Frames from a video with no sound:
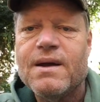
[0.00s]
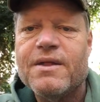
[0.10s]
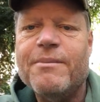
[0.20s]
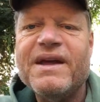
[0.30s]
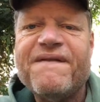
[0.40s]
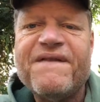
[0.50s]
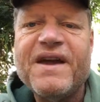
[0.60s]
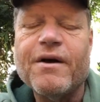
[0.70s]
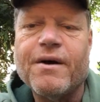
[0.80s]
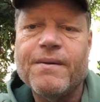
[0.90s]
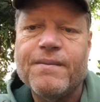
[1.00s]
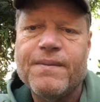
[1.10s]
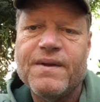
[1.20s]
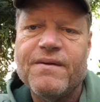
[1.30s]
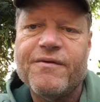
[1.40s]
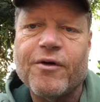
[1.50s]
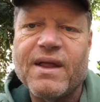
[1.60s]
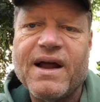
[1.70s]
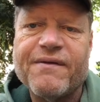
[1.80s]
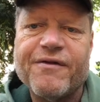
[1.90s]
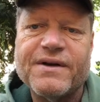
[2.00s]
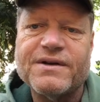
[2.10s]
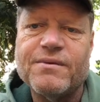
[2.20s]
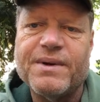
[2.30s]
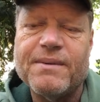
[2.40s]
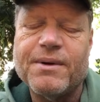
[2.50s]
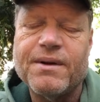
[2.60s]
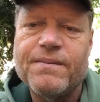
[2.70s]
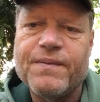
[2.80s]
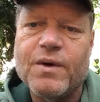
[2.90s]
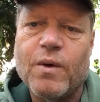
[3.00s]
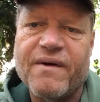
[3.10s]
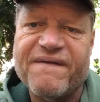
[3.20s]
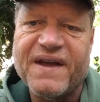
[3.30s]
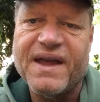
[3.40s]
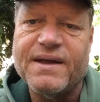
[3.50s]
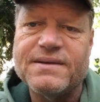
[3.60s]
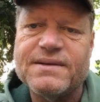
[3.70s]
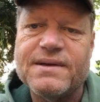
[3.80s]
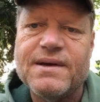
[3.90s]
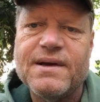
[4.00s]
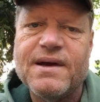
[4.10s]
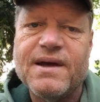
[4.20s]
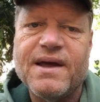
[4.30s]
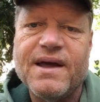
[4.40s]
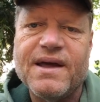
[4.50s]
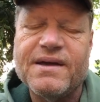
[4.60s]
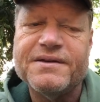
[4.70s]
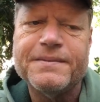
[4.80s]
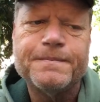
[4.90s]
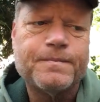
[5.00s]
The big fear for a lot of Fresno people who are fans is